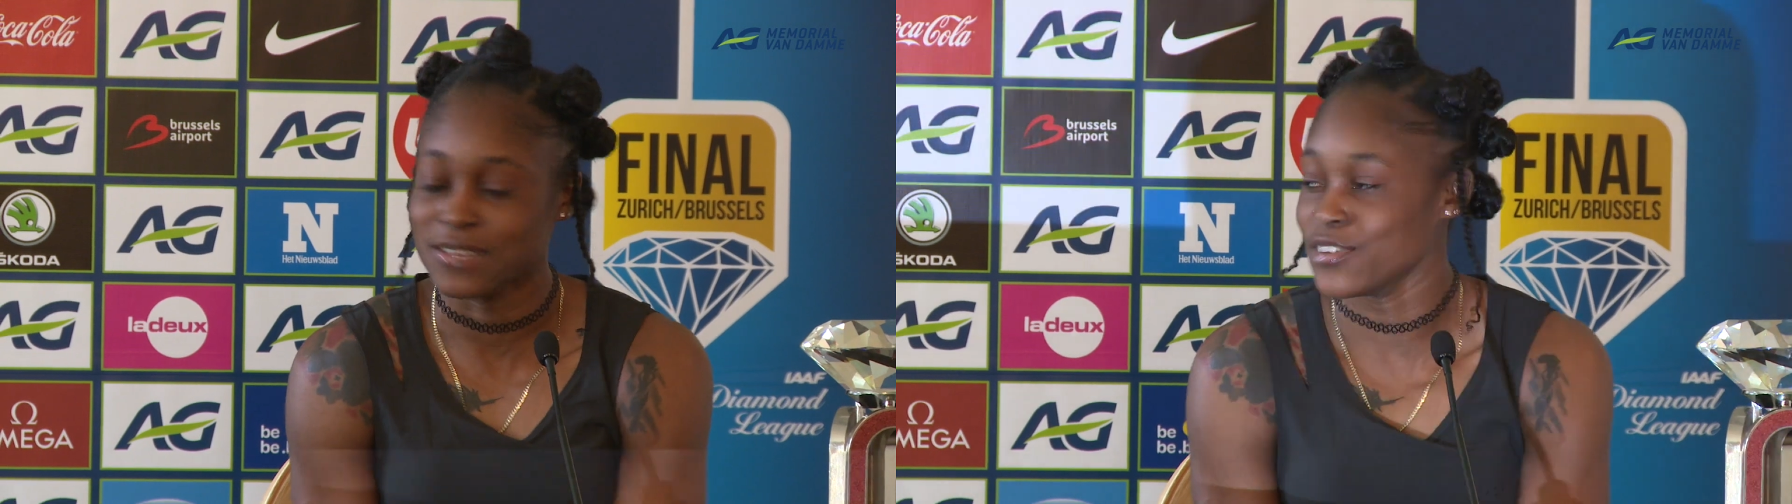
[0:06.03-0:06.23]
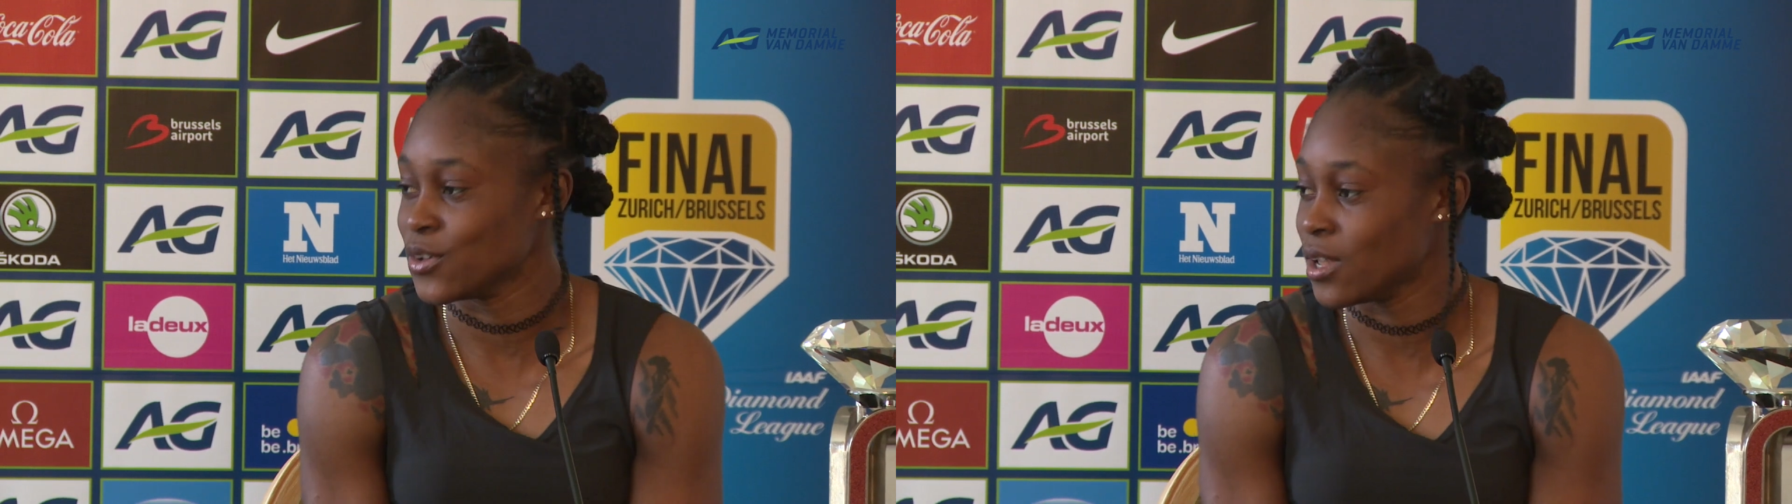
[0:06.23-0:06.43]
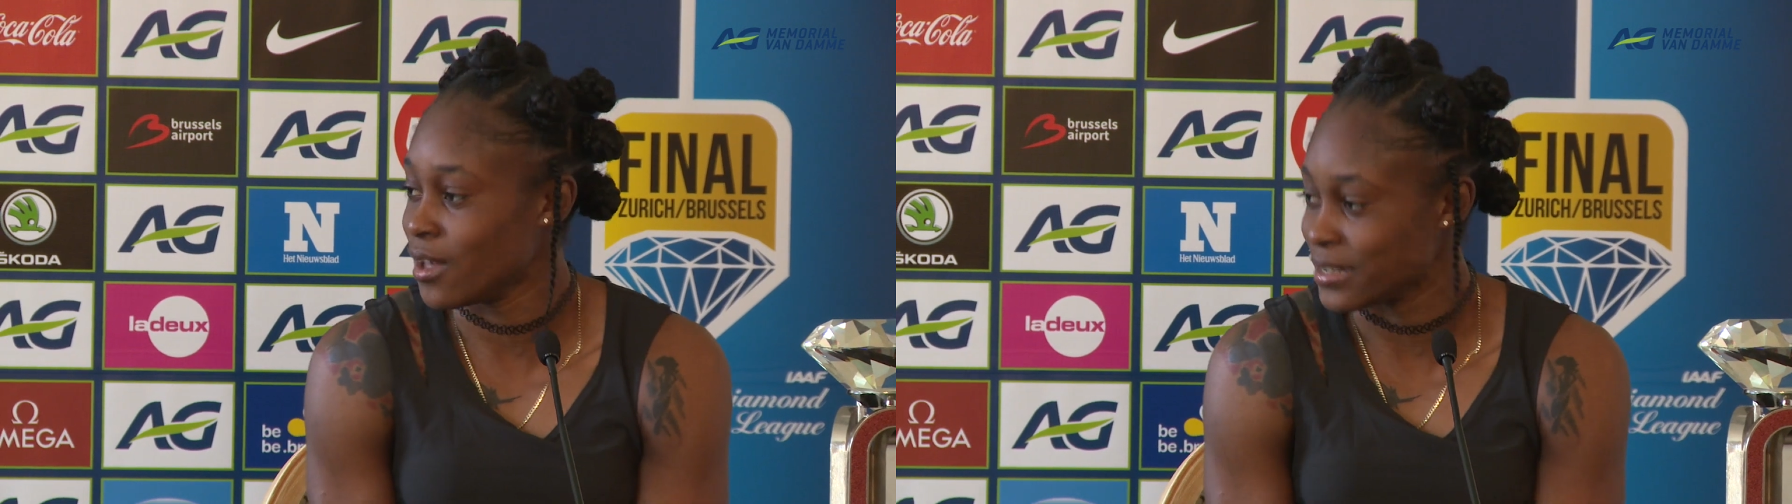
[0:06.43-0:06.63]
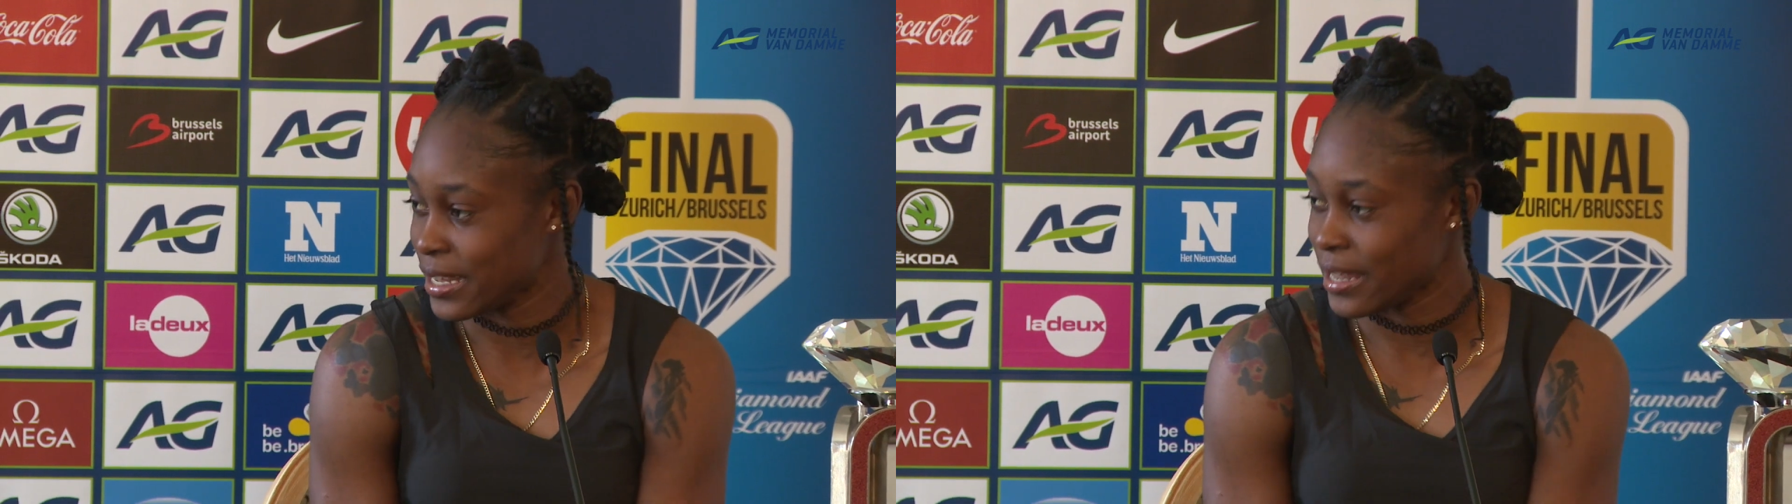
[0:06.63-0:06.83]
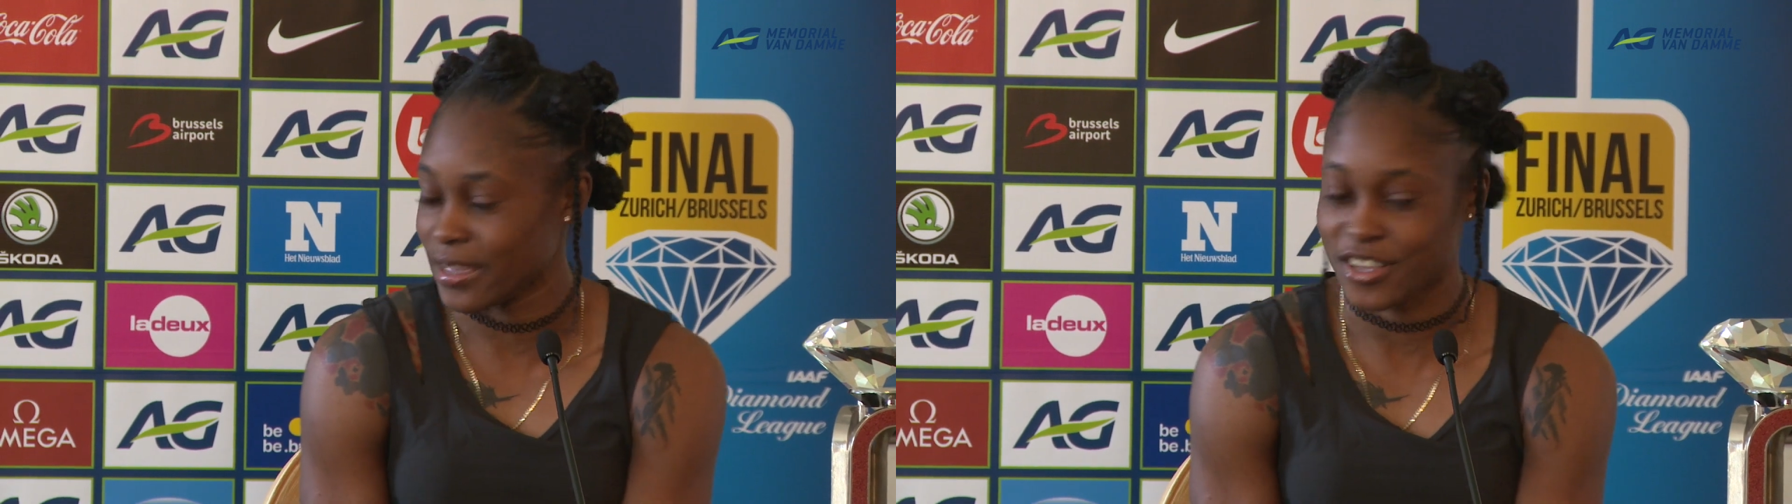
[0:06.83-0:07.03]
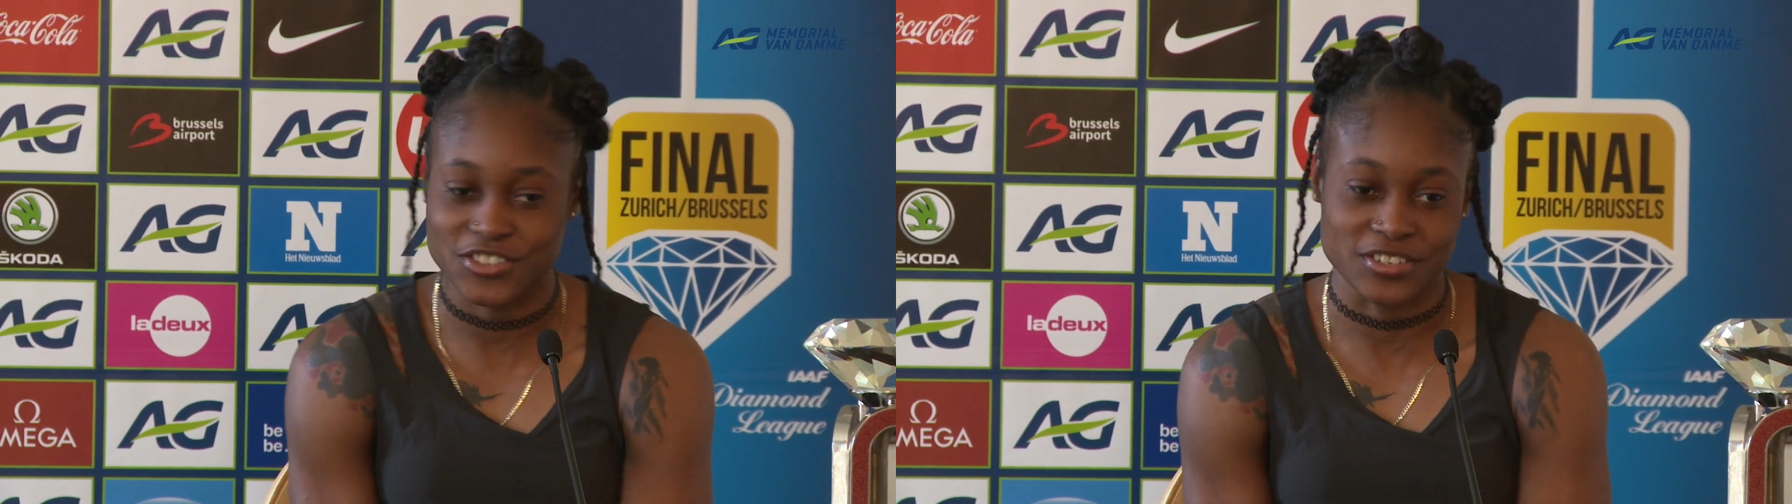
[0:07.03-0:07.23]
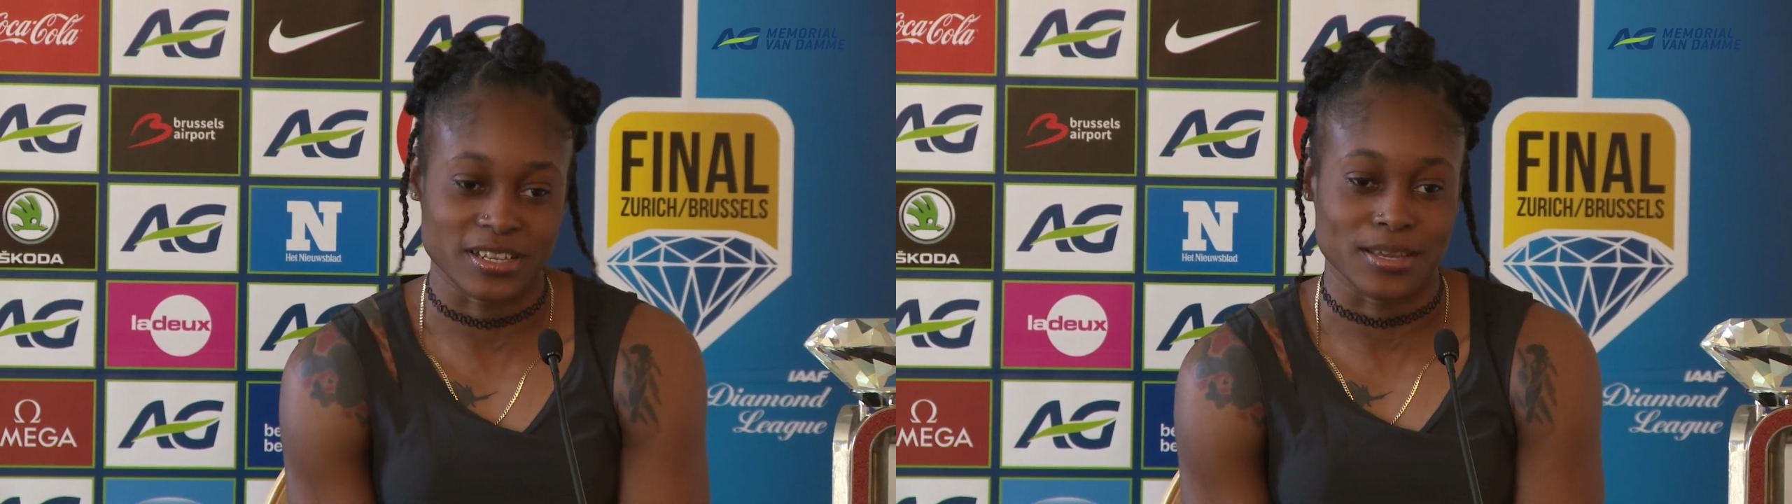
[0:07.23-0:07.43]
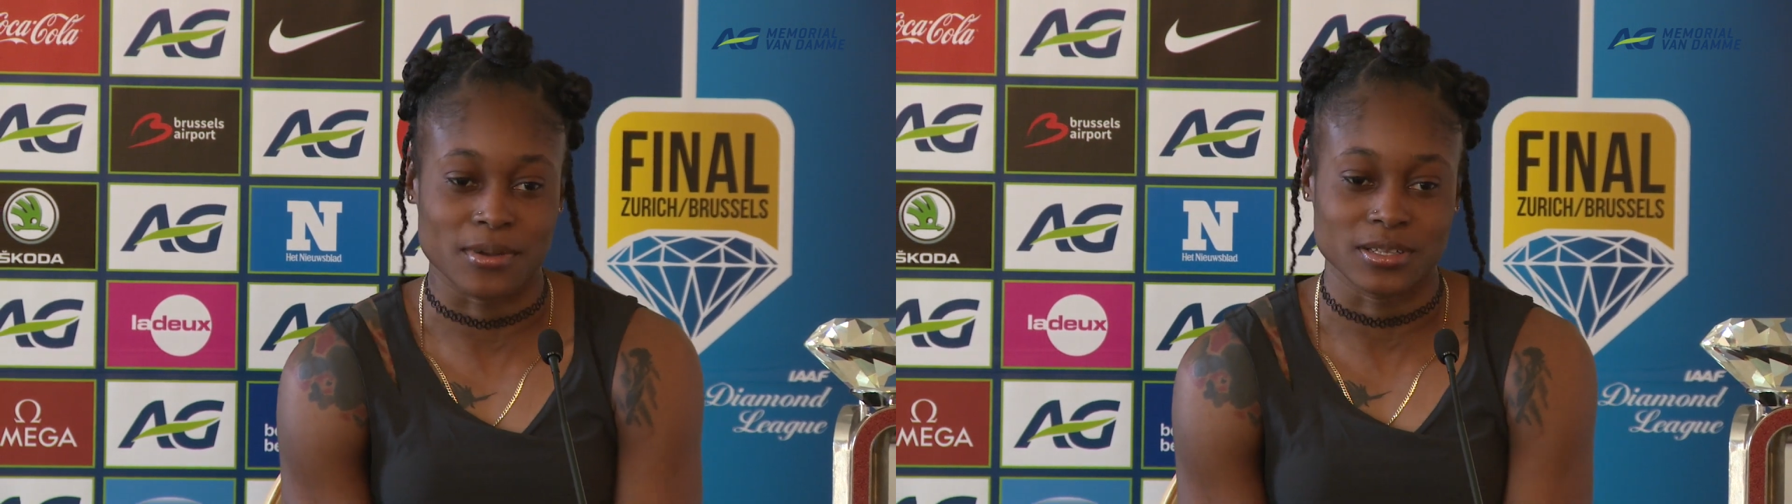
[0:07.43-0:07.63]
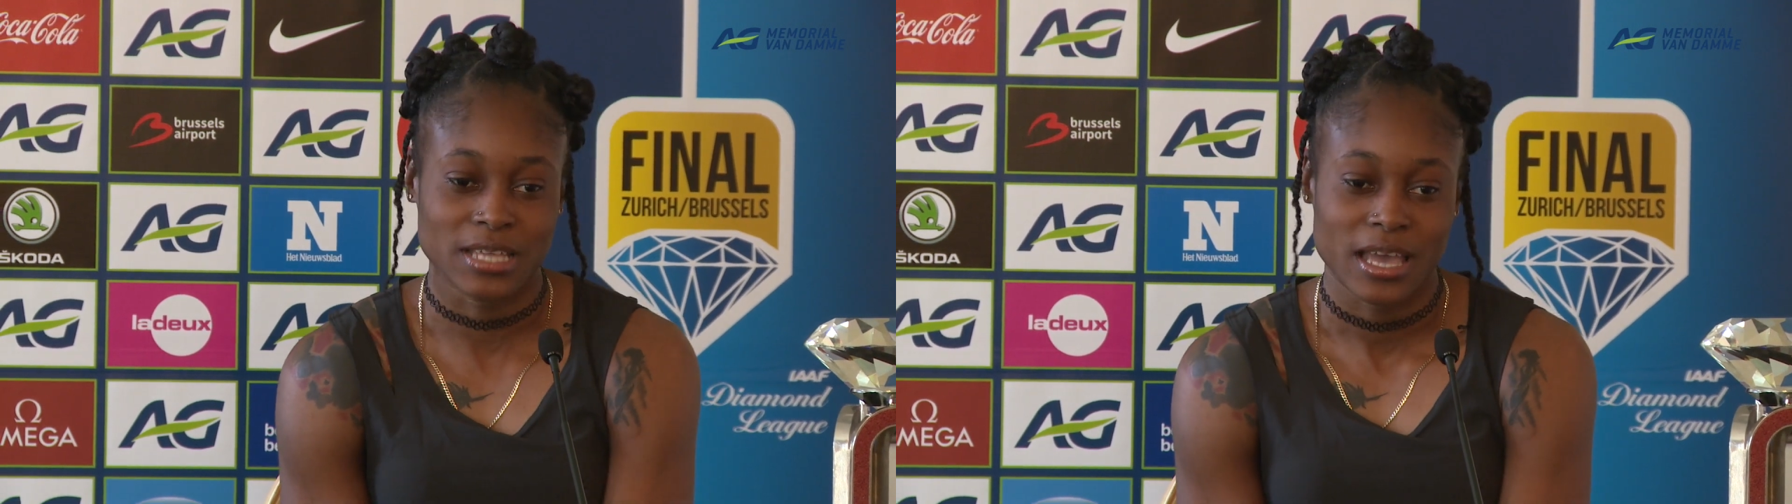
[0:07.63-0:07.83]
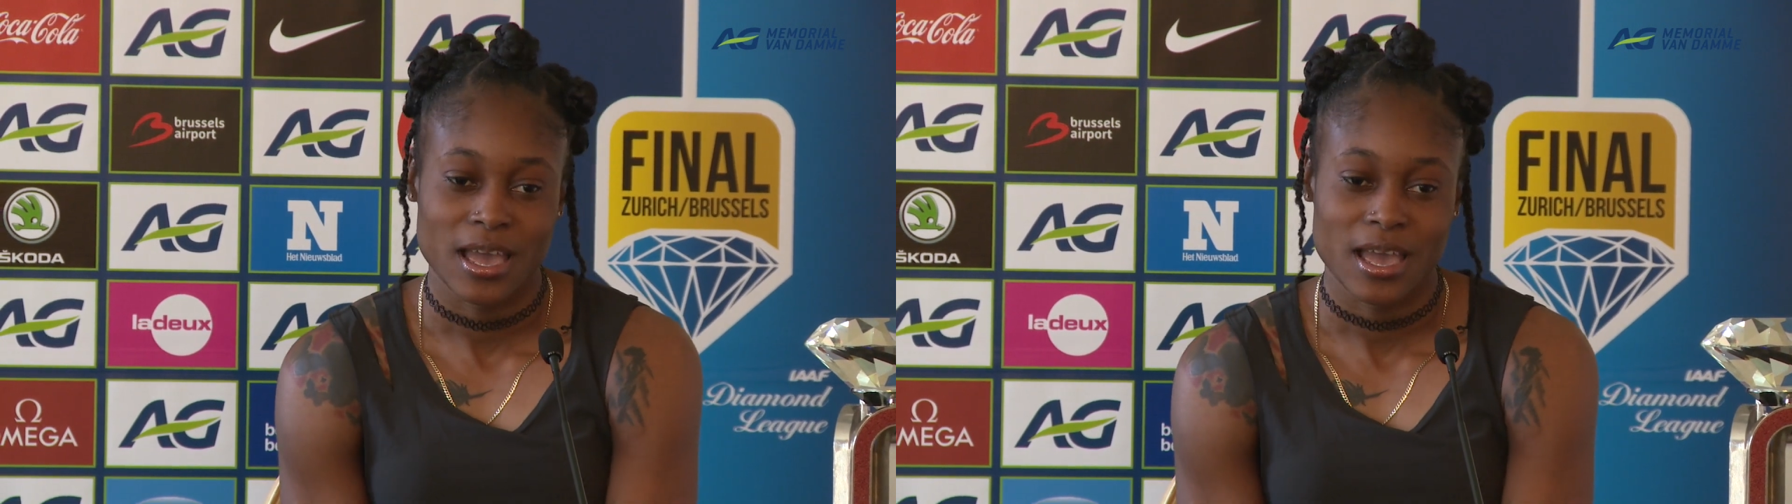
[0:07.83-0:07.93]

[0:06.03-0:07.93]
even though the long delay yesterday, but